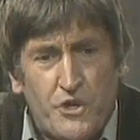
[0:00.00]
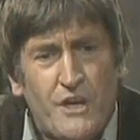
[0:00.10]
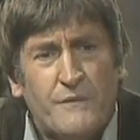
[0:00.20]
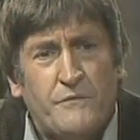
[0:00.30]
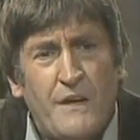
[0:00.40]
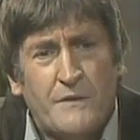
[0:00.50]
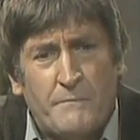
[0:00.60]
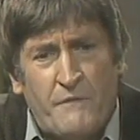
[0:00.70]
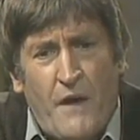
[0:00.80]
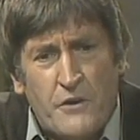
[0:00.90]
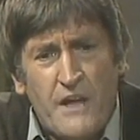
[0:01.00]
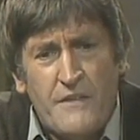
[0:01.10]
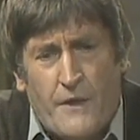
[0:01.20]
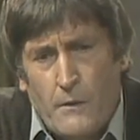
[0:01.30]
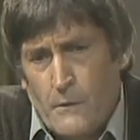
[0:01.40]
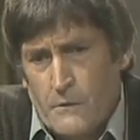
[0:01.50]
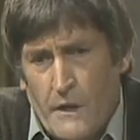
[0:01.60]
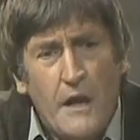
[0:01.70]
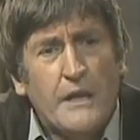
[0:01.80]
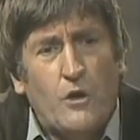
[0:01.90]
should never have given them the vote either.
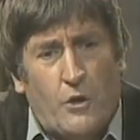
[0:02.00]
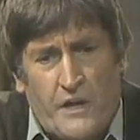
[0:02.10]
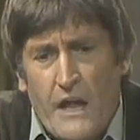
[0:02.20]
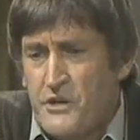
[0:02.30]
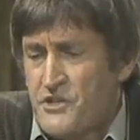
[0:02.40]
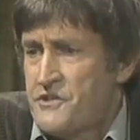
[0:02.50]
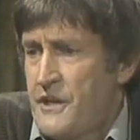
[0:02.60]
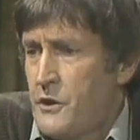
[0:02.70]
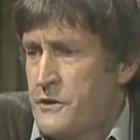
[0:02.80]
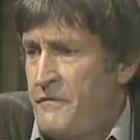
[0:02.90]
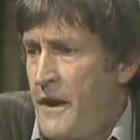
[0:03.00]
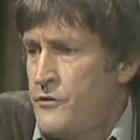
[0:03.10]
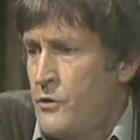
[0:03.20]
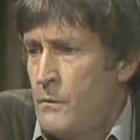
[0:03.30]
They only got hairy since they got the vote.